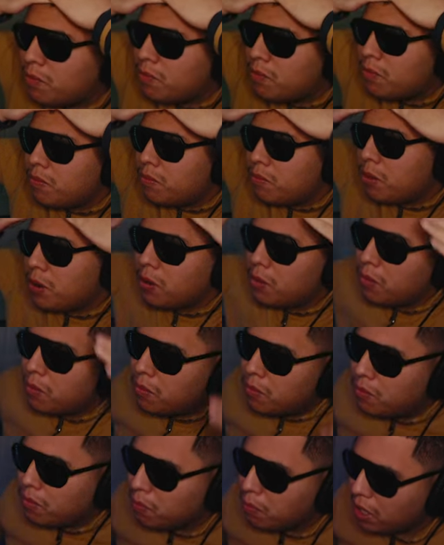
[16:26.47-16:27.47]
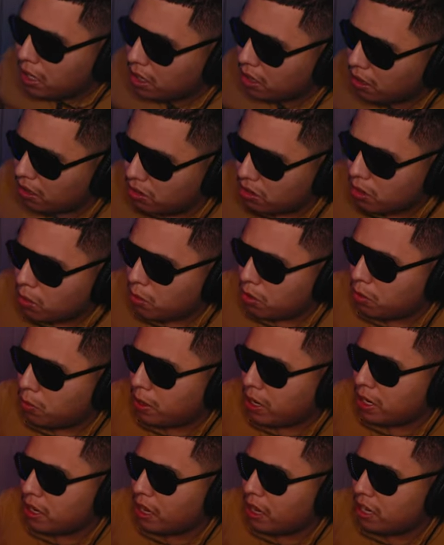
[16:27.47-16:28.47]
Bro. My luck is going
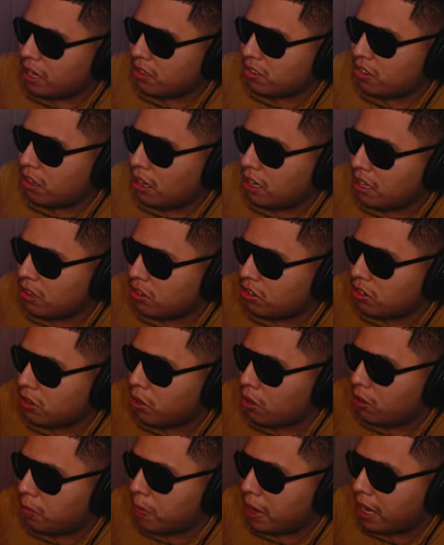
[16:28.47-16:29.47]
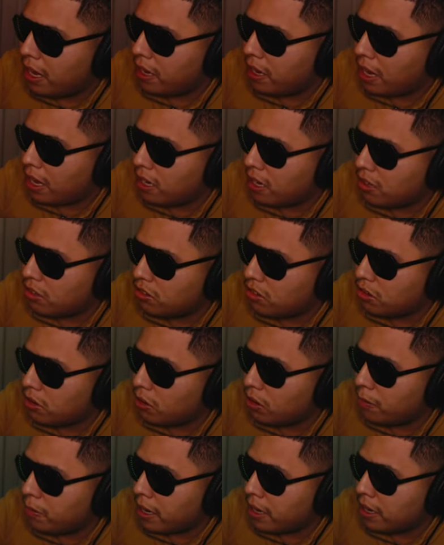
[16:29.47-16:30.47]
away. I need I need a cigar bag. I need a
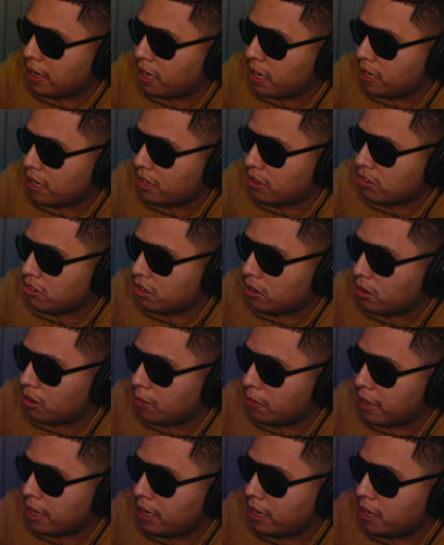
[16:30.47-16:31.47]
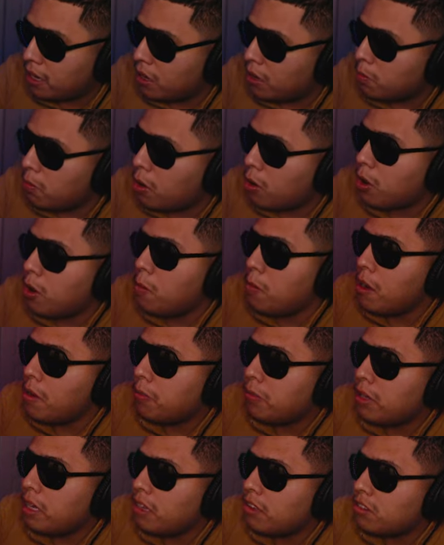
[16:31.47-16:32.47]
cigar bag. I need a cigar bag. Bro, come on,
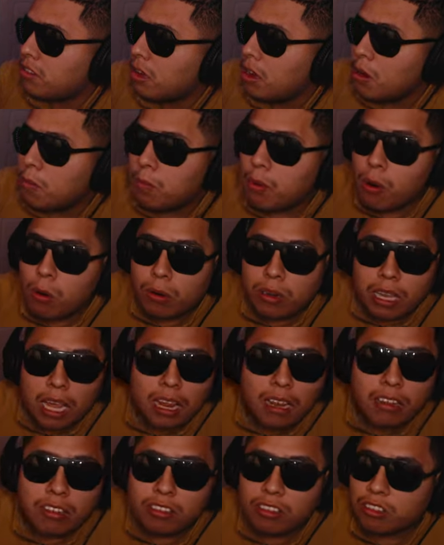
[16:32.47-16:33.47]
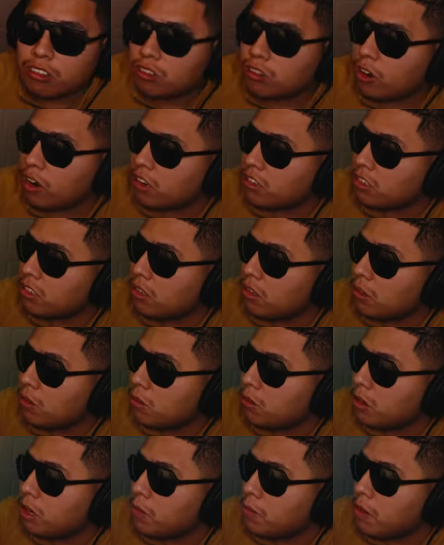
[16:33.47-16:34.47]
please. Bro, that is just trash
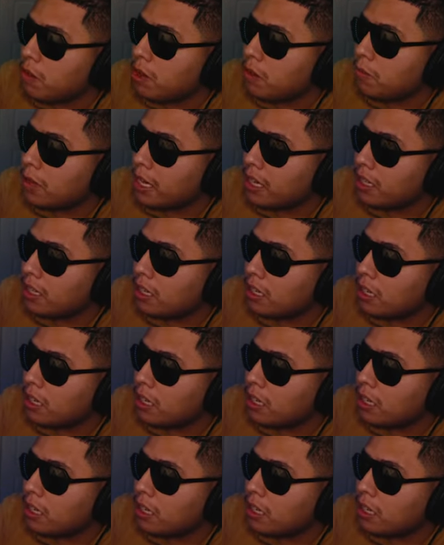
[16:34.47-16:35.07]
loot. Come on, man.